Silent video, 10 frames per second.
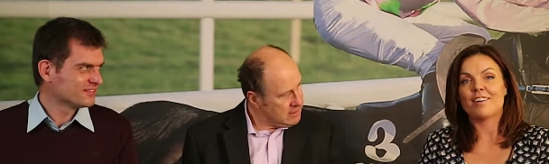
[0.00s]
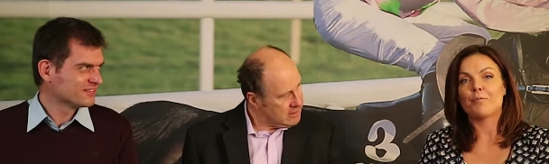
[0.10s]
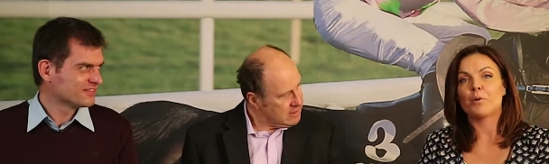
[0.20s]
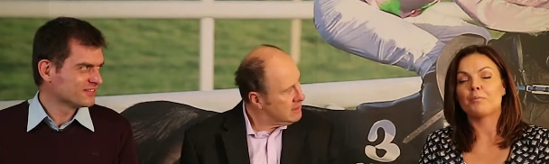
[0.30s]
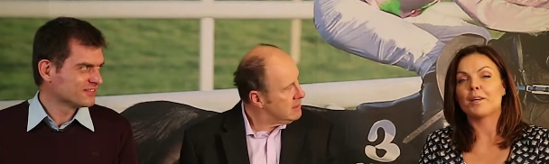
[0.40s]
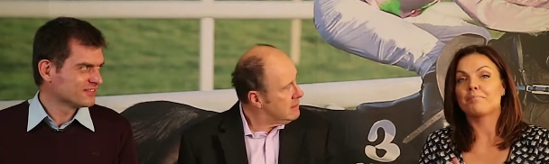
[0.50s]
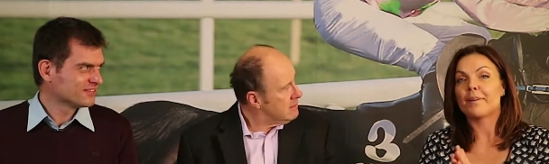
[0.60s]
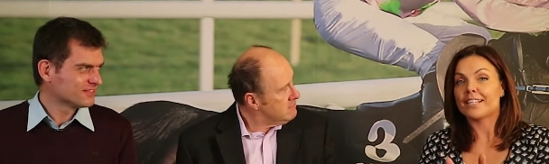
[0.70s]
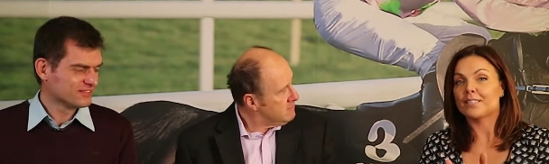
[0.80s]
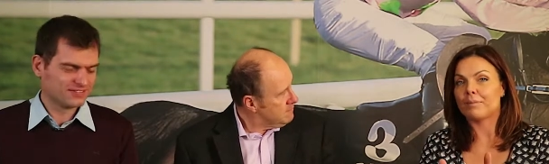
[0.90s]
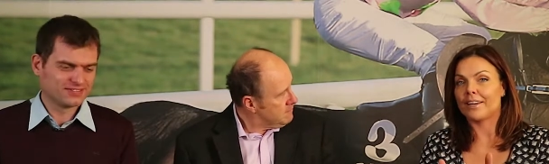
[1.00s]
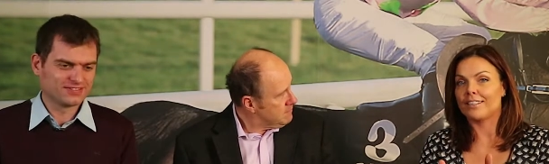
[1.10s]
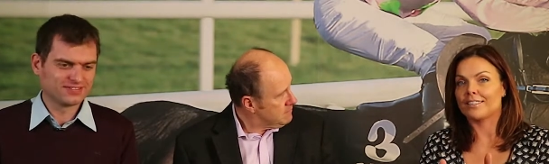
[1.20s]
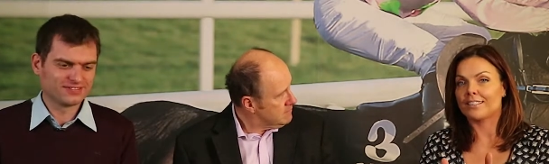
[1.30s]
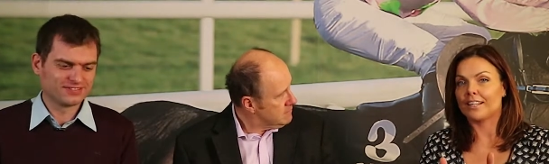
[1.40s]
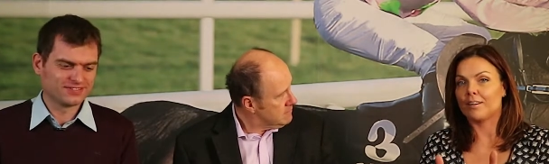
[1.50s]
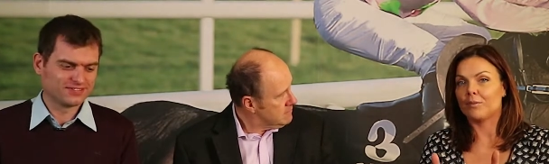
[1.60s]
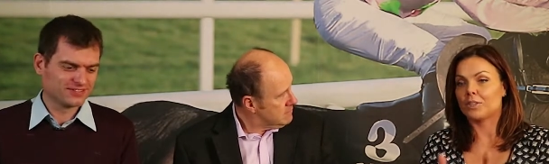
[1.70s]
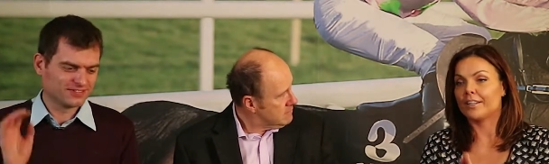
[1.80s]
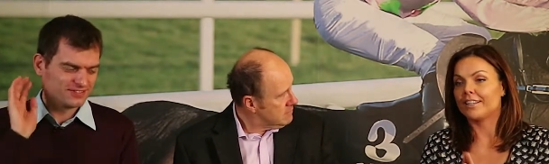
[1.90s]
Speaker 1: Well, my best bet,
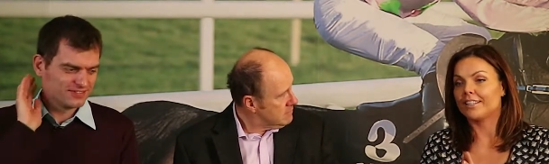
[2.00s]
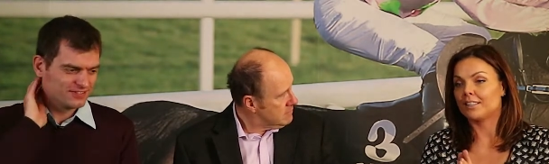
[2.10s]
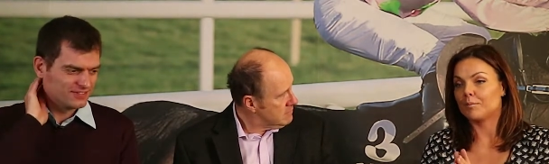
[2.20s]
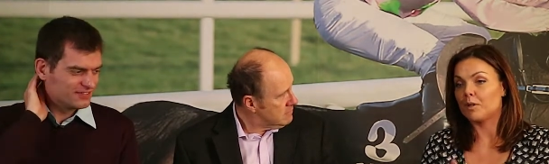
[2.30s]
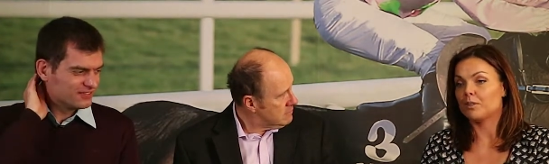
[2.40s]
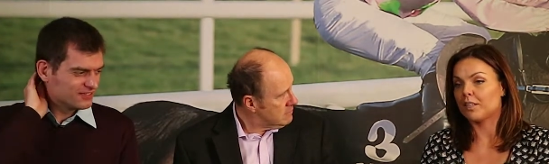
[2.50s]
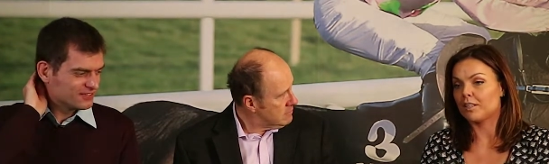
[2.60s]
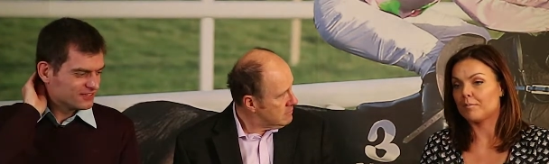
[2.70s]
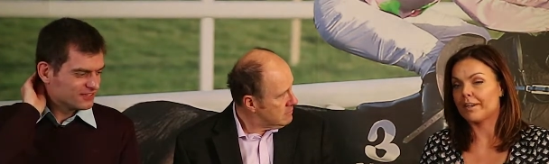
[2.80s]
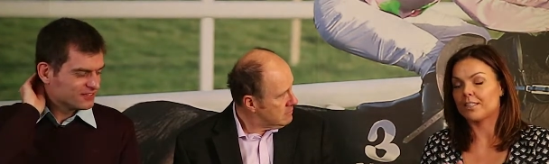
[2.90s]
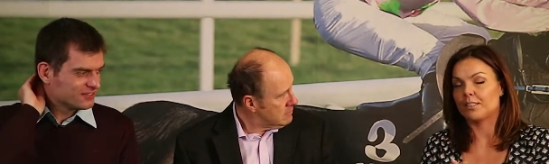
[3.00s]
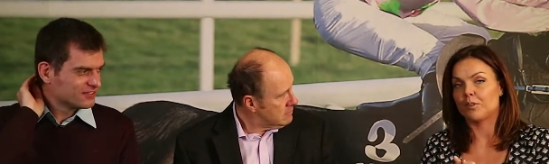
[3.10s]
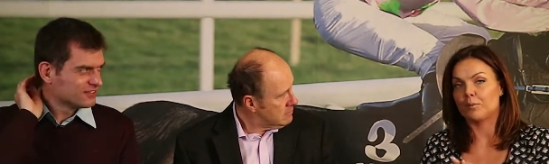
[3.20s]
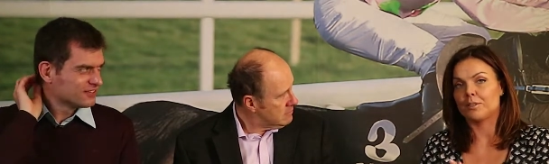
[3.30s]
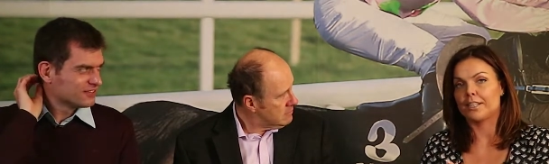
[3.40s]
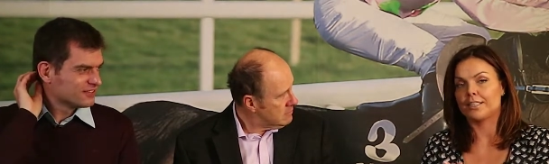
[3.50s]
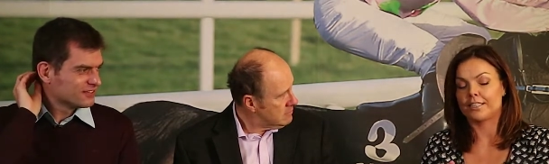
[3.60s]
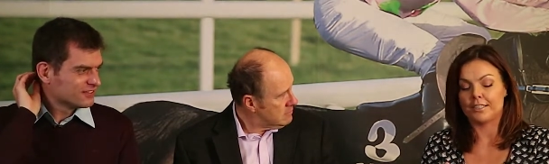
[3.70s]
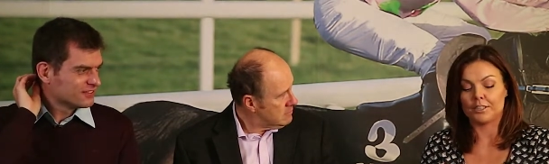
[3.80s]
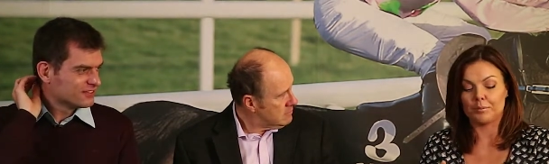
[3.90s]
which I think is the most certain bet, is Verbal
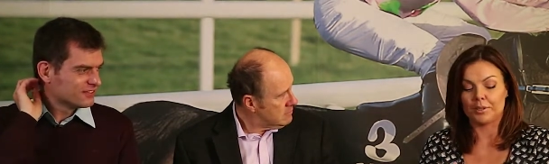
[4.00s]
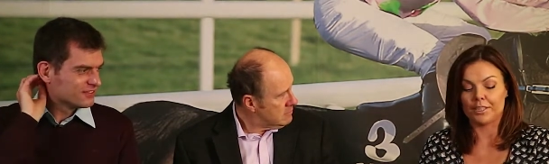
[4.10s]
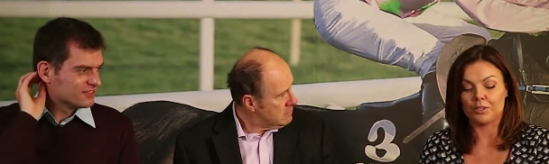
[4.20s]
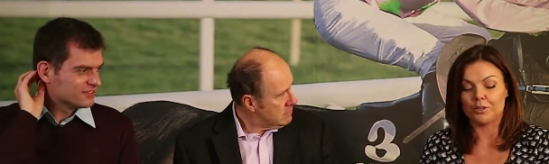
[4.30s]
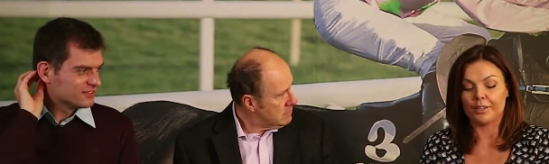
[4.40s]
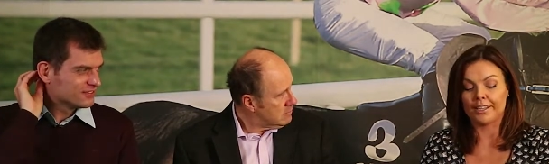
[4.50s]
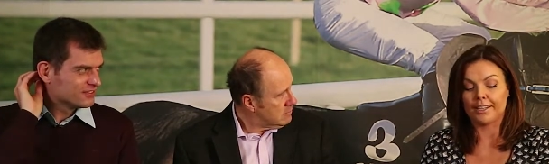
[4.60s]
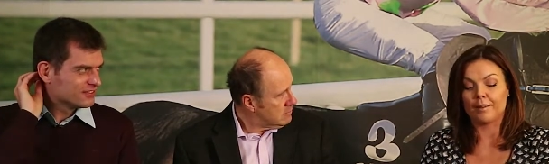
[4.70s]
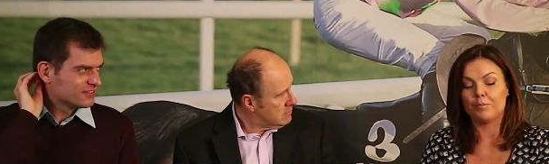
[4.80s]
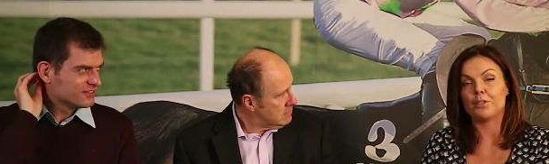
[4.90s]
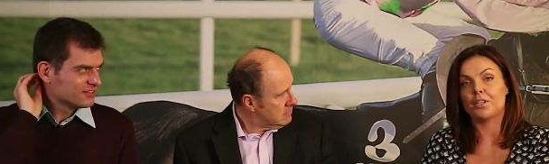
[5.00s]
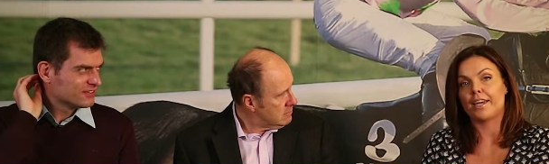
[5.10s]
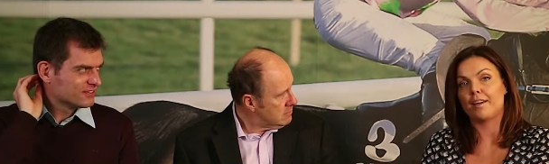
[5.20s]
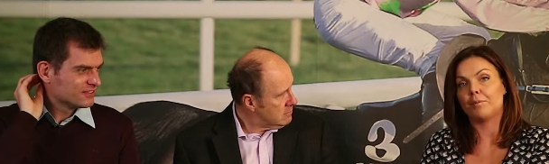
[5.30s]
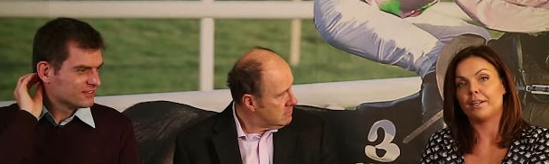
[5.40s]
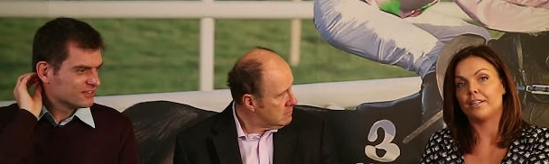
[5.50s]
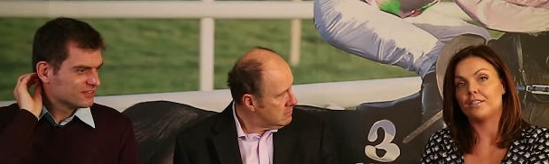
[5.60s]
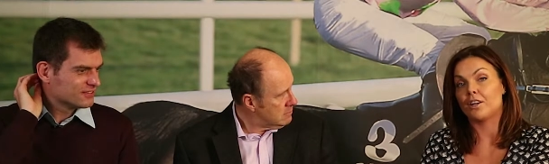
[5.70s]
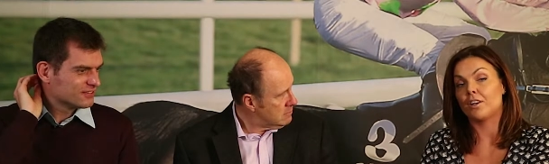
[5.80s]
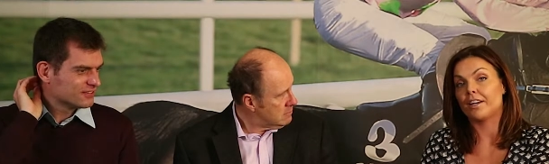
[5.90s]
Dexterity, but I do like Mutakeb in
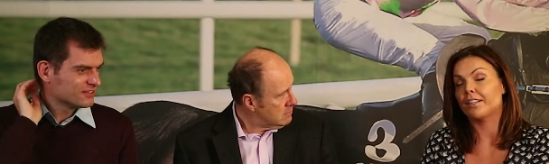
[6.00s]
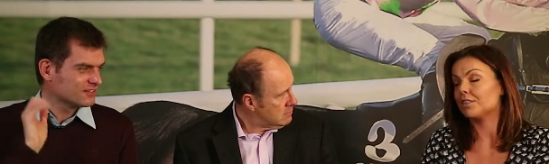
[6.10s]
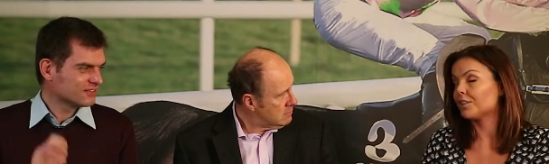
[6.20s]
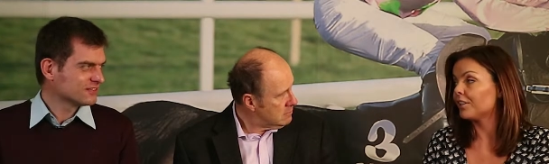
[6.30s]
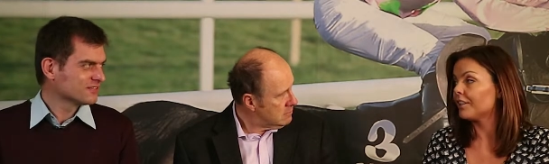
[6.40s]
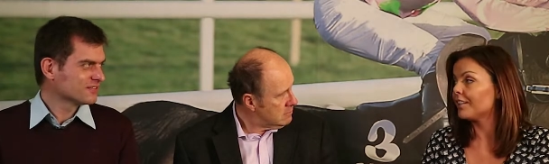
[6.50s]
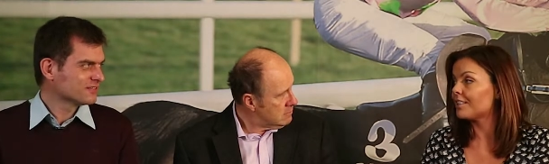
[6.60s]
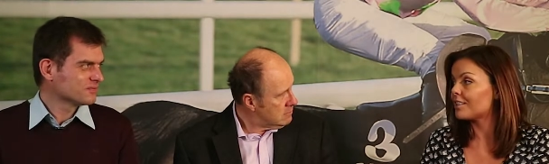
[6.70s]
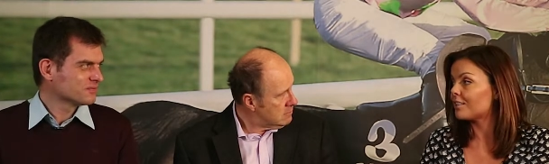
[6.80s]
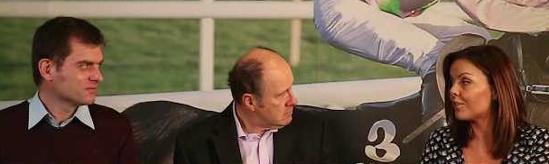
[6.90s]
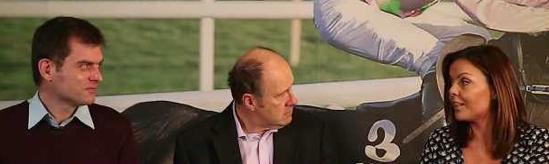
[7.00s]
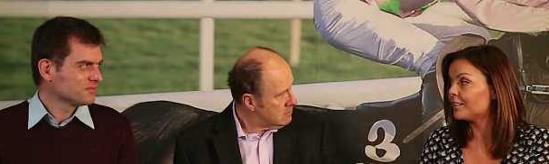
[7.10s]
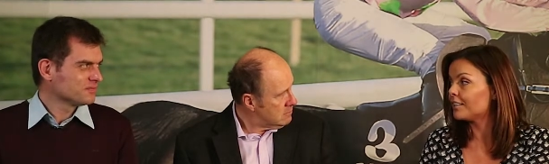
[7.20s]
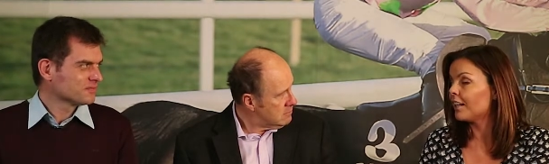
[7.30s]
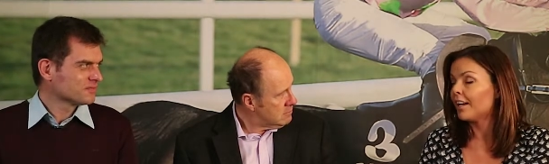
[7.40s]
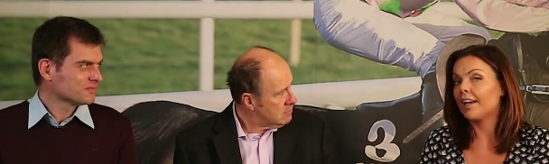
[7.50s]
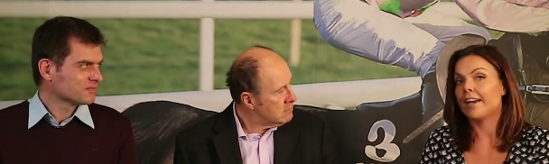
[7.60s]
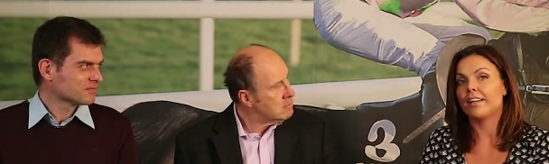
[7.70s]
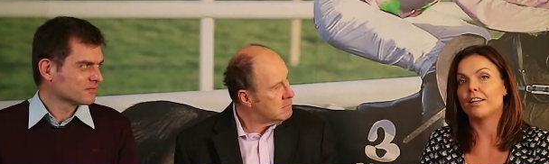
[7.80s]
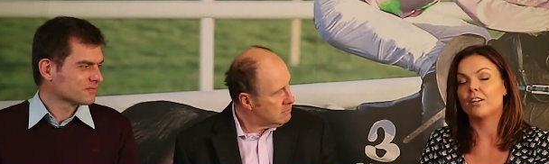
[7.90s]
Doncaster in the listed race
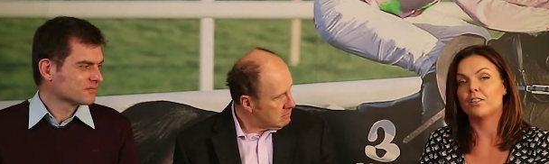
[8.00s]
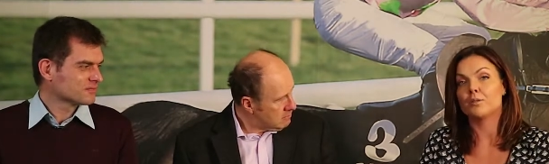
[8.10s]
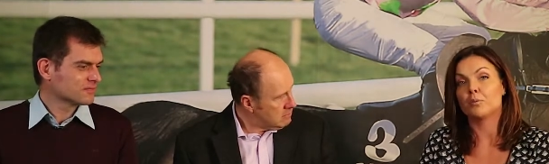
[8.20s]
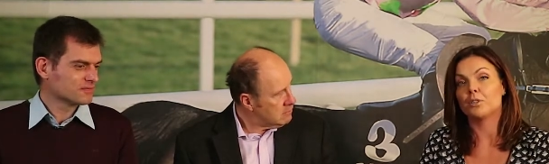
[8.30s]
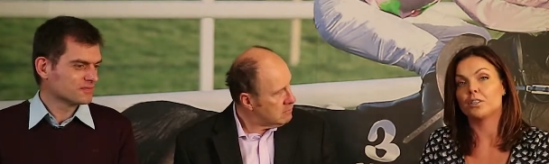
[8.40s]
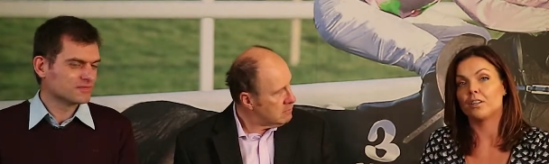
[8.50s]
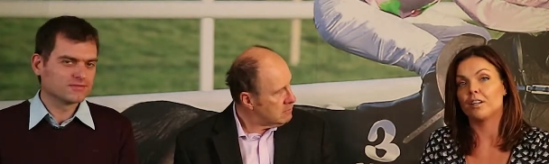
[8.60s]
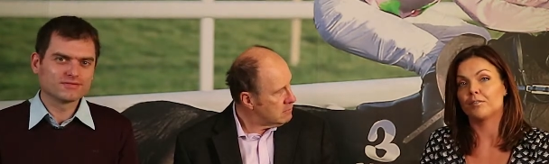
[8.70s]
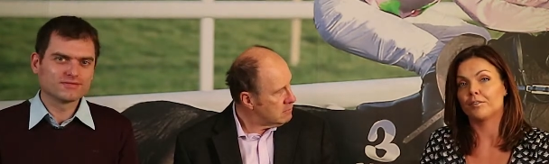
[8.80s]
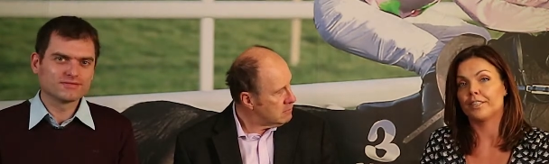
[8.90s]
on the supporting card for the